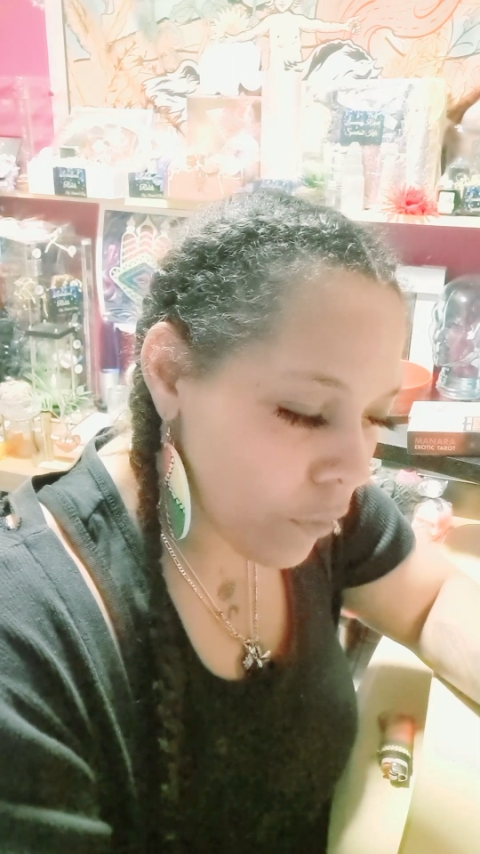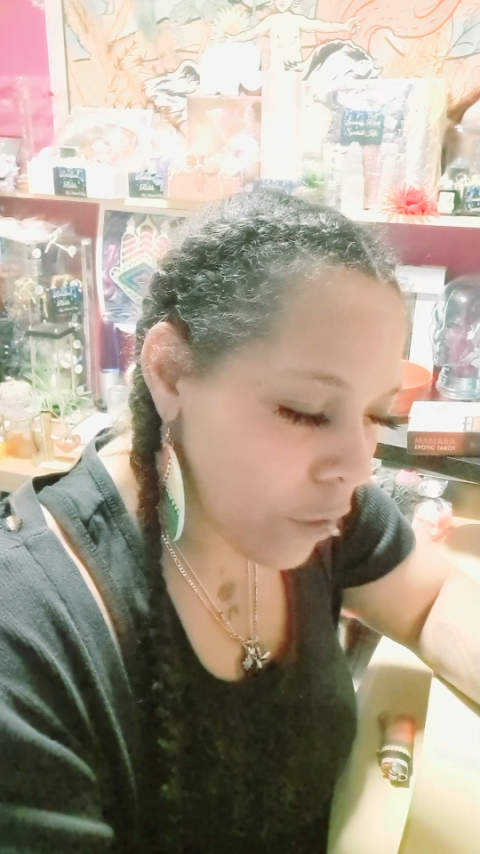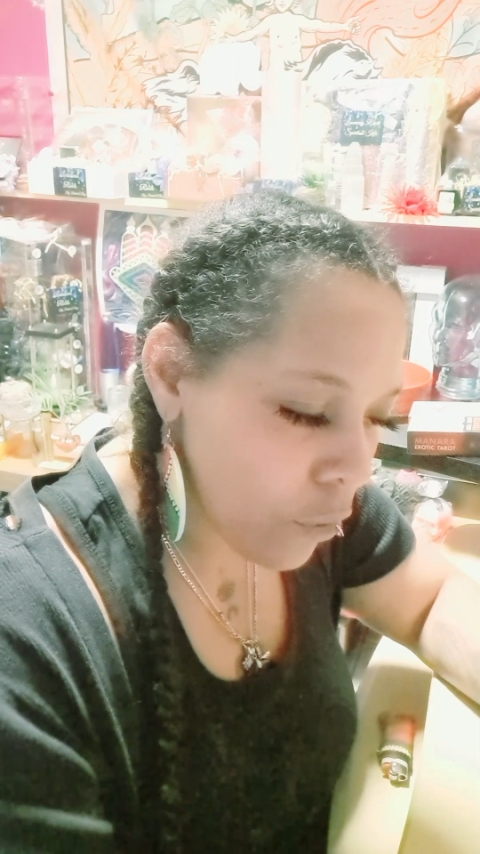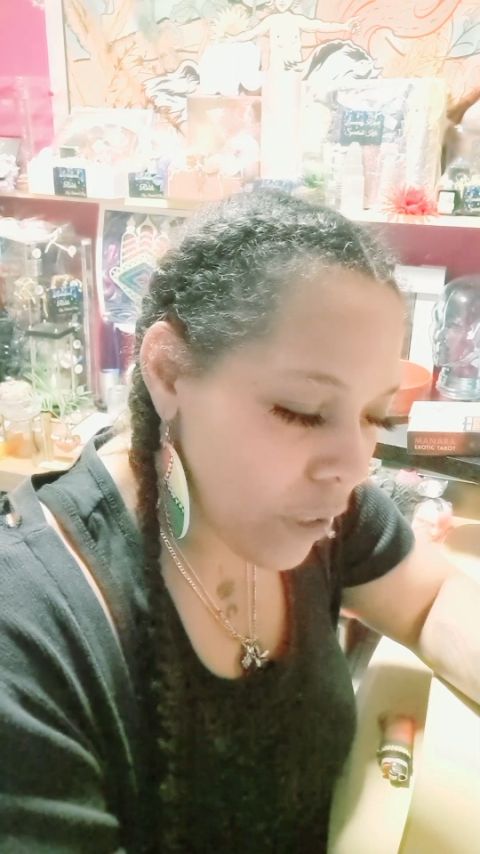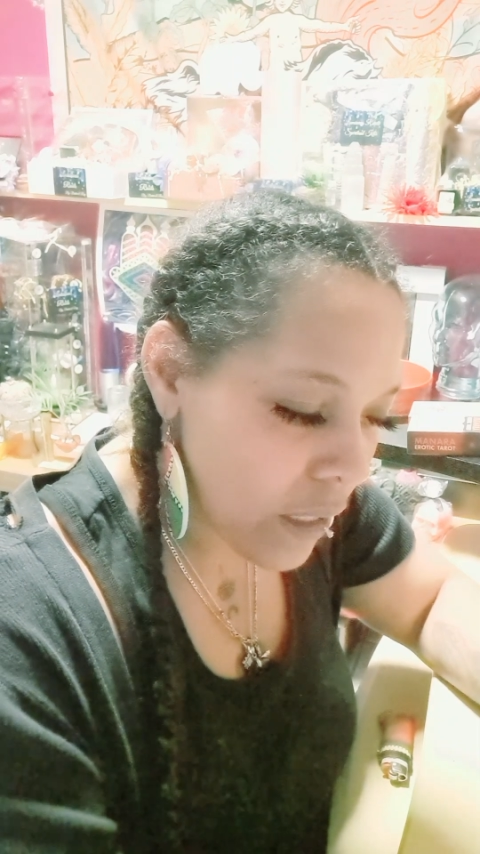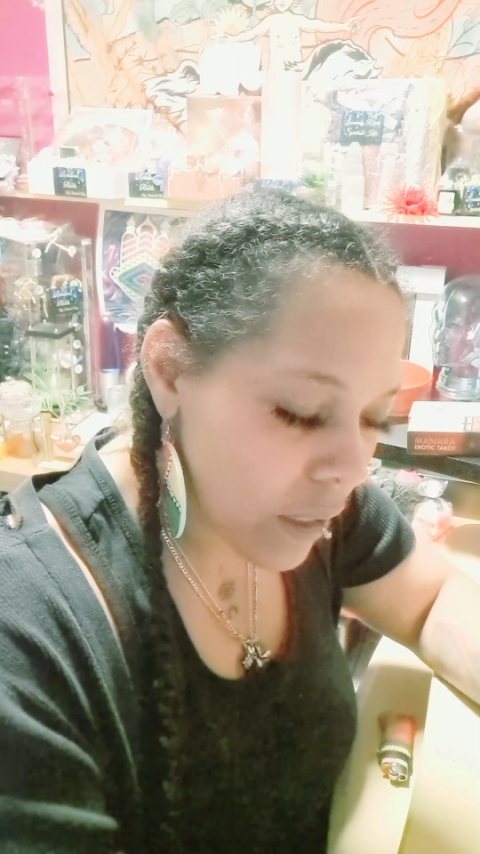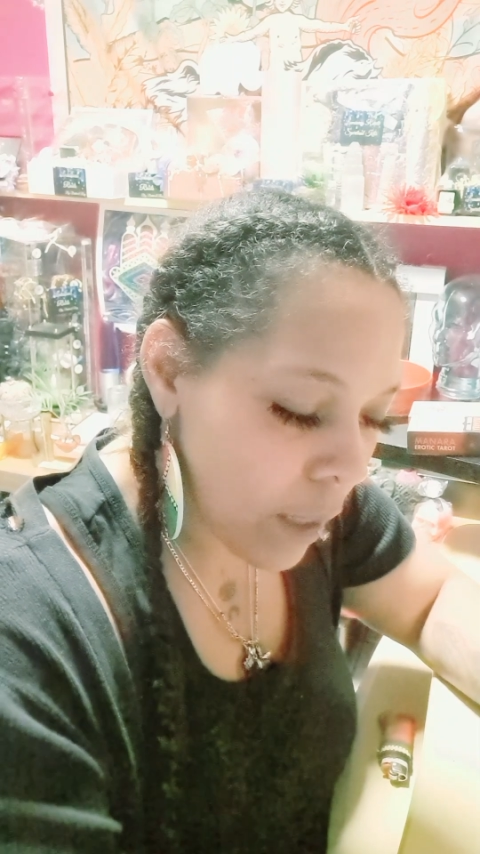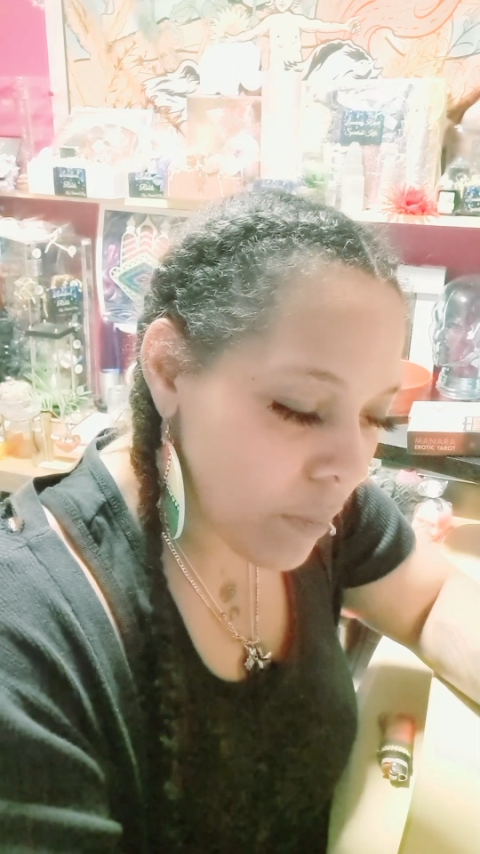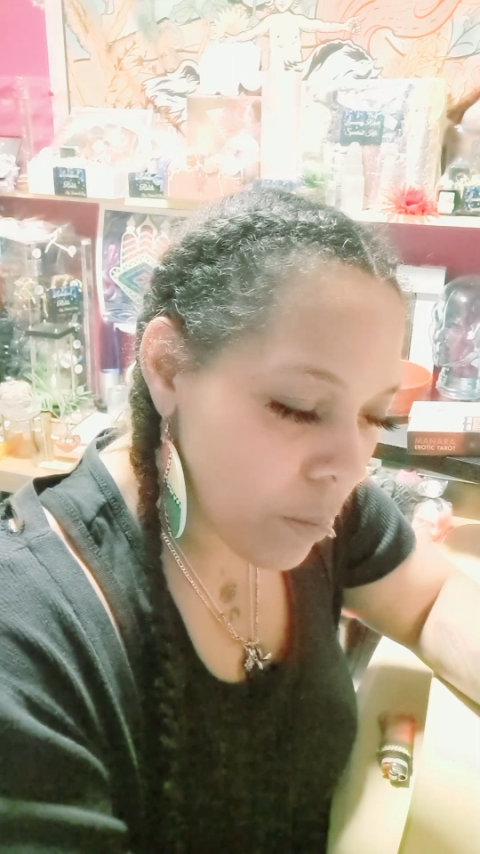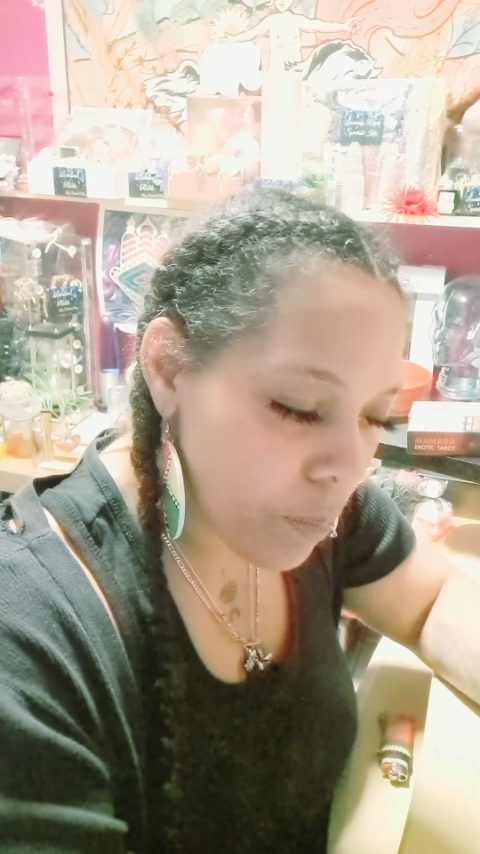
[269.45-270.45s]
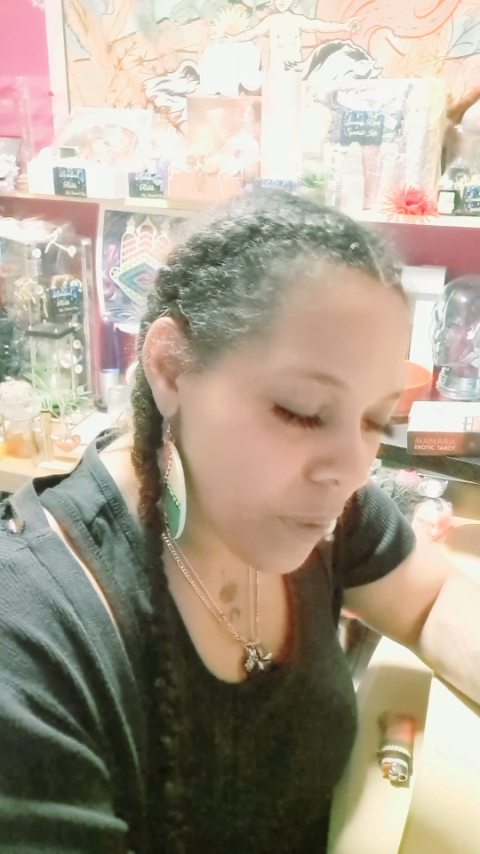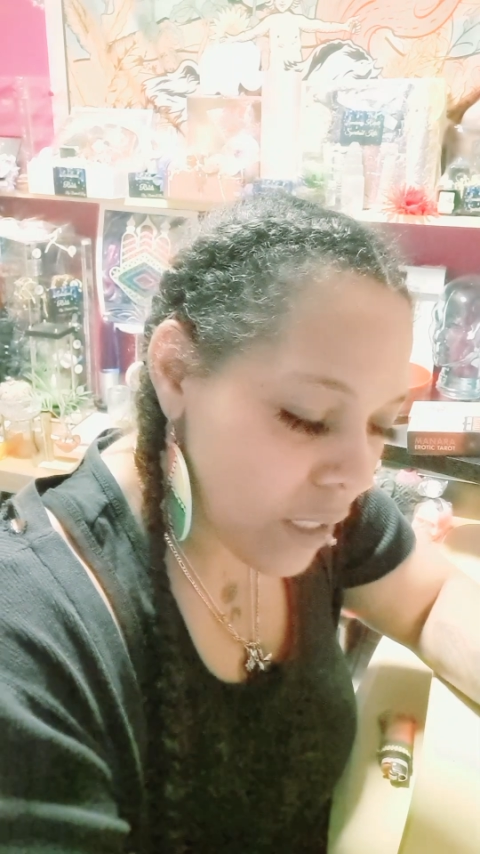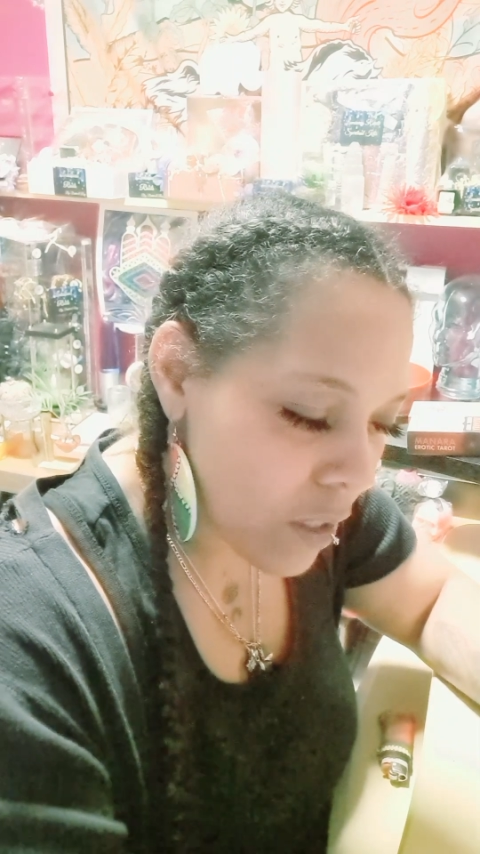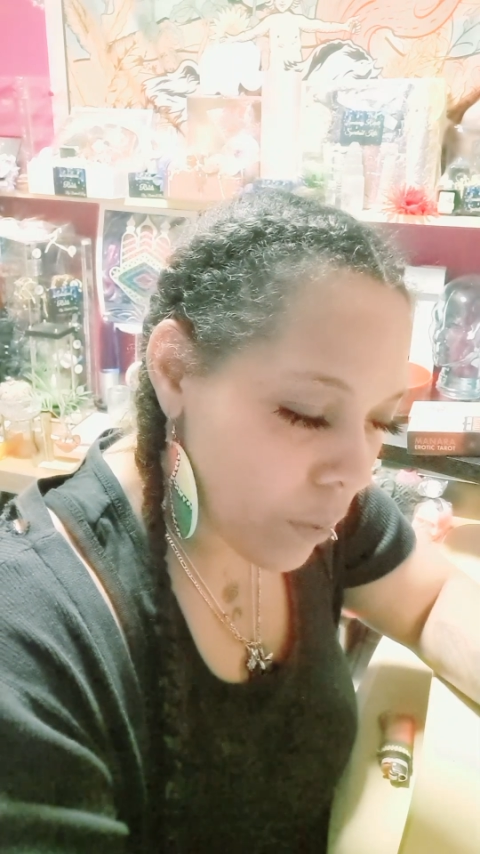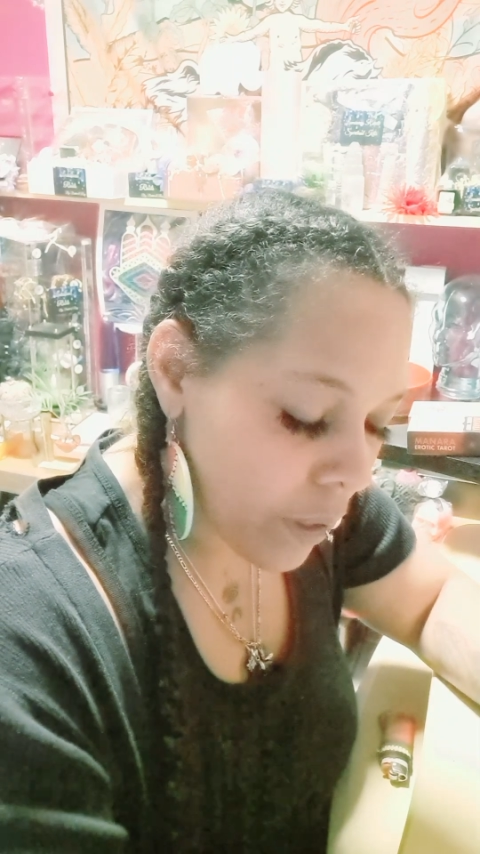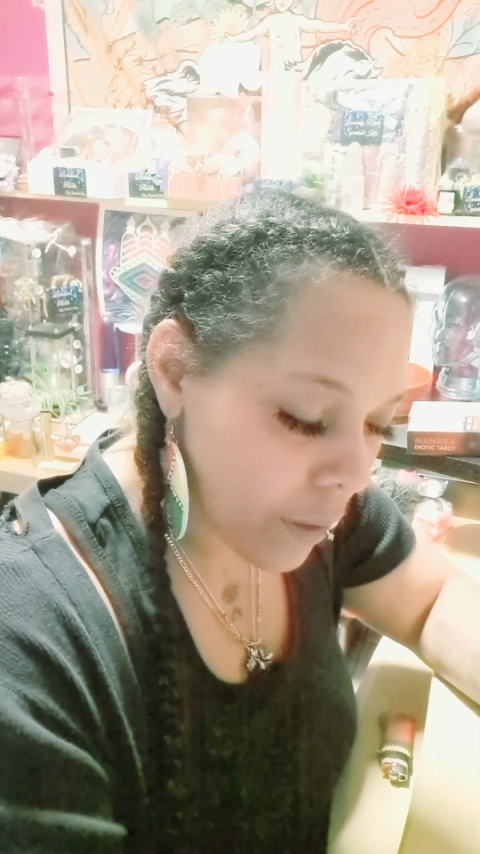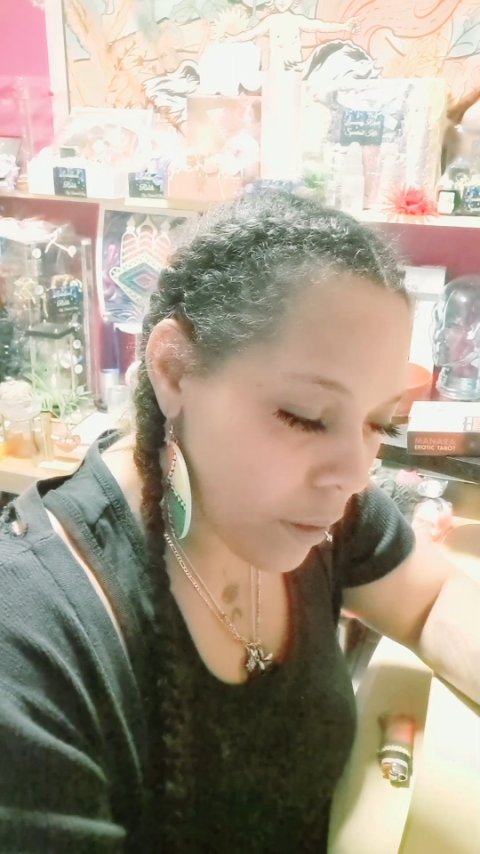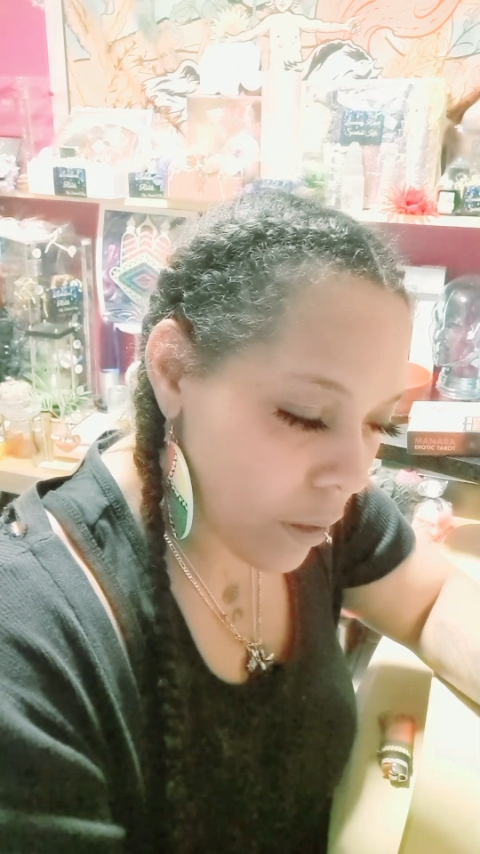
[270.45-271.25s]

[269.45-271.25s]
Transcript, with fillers: that you need to come to peace with.